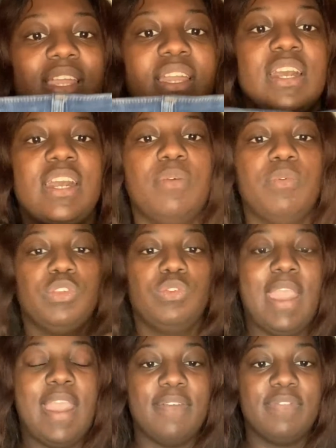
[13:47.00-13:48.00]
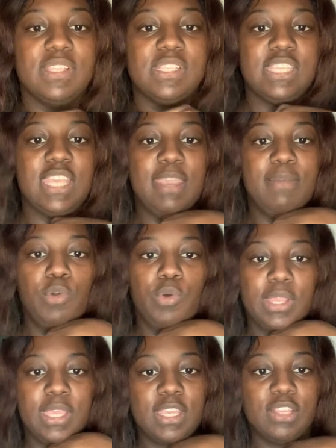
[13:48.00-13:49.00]
of cut when you have the seam
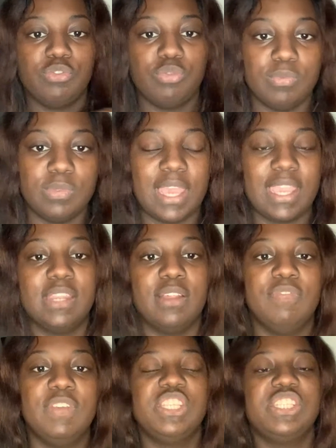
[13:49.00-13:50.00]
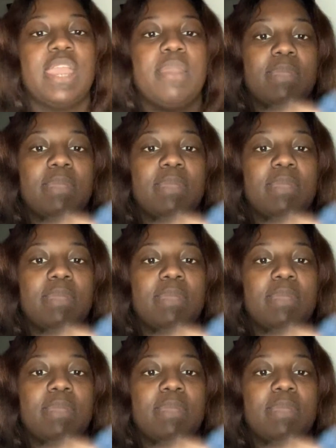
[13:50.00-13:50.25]
going in like in a V shape,